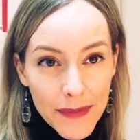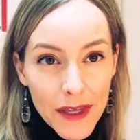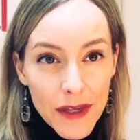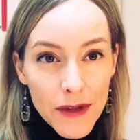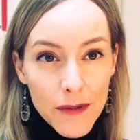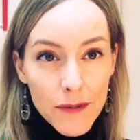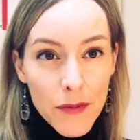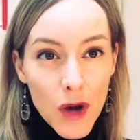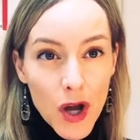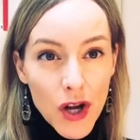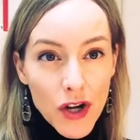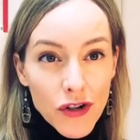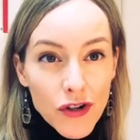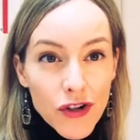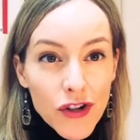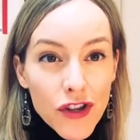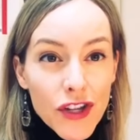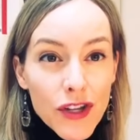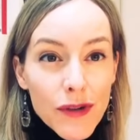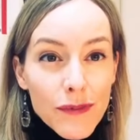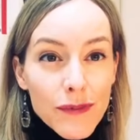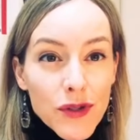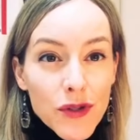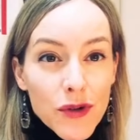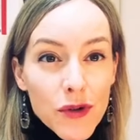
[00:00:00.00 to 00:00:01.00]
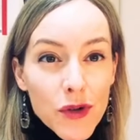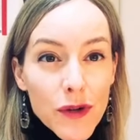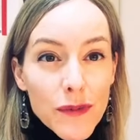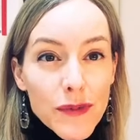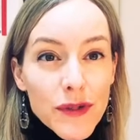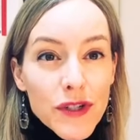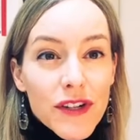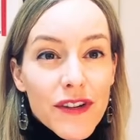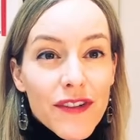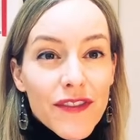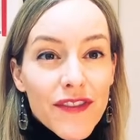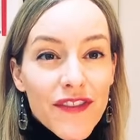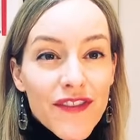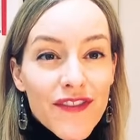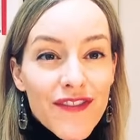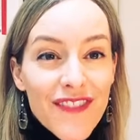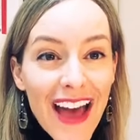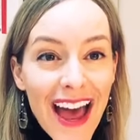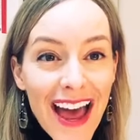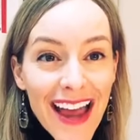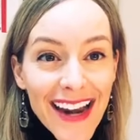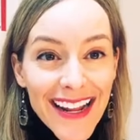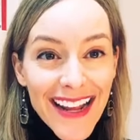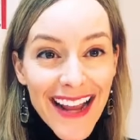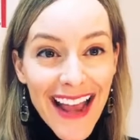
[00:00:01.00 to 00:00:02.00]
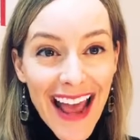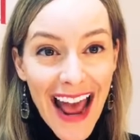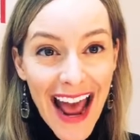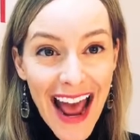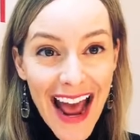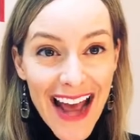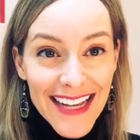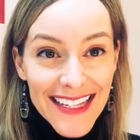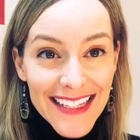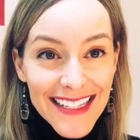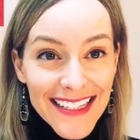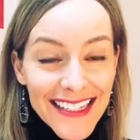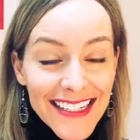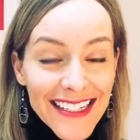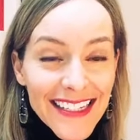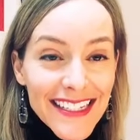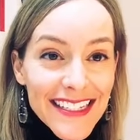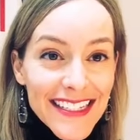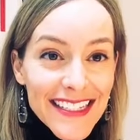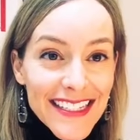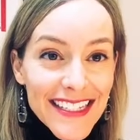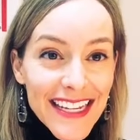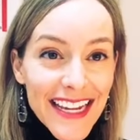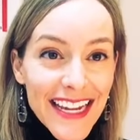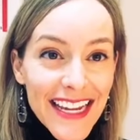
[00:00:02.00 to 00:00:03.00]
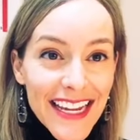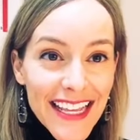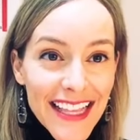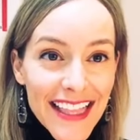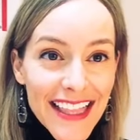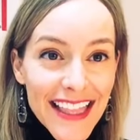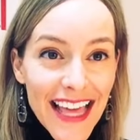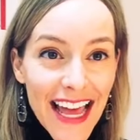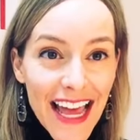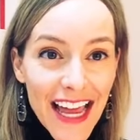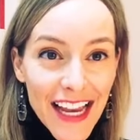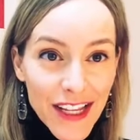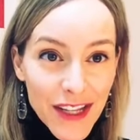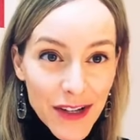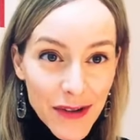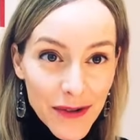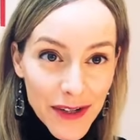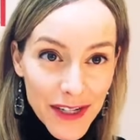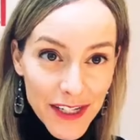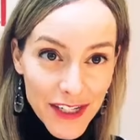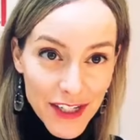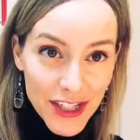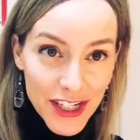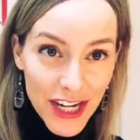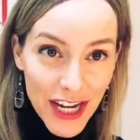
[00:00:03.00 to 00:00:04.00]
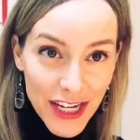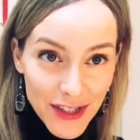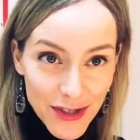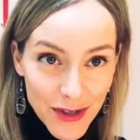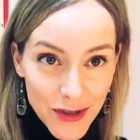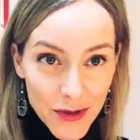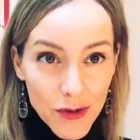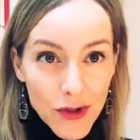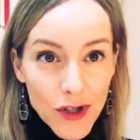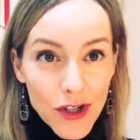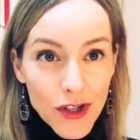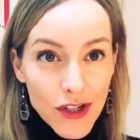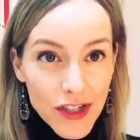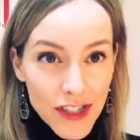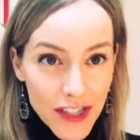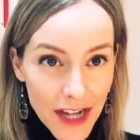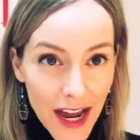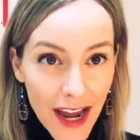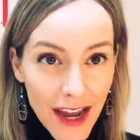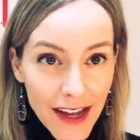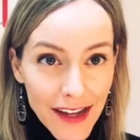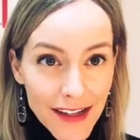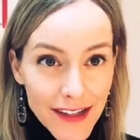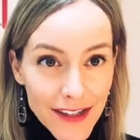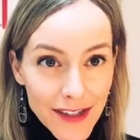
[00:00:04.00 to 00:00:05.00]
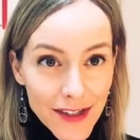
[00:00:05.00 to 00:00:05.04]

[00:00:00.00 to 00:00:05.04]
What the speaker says: monitor the absorption of fatty acids that you ingest through your diet.